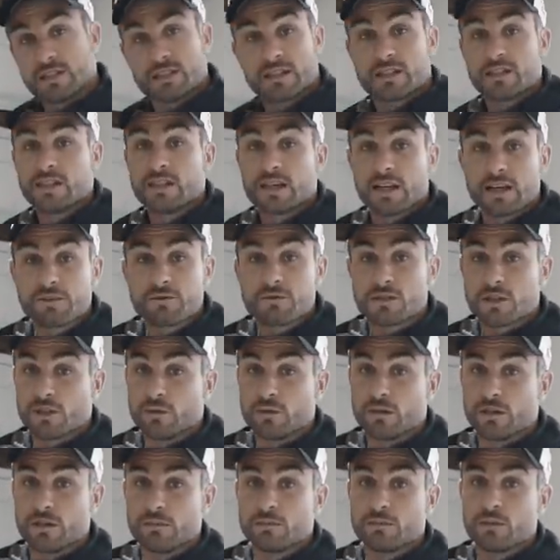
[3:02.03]
I still have
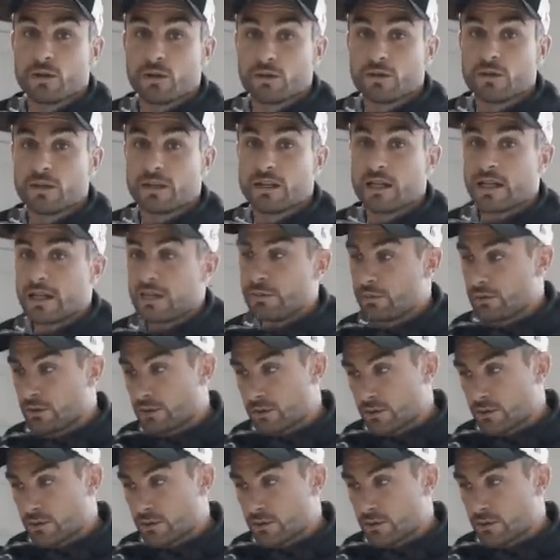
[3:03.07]
sodium on the day, but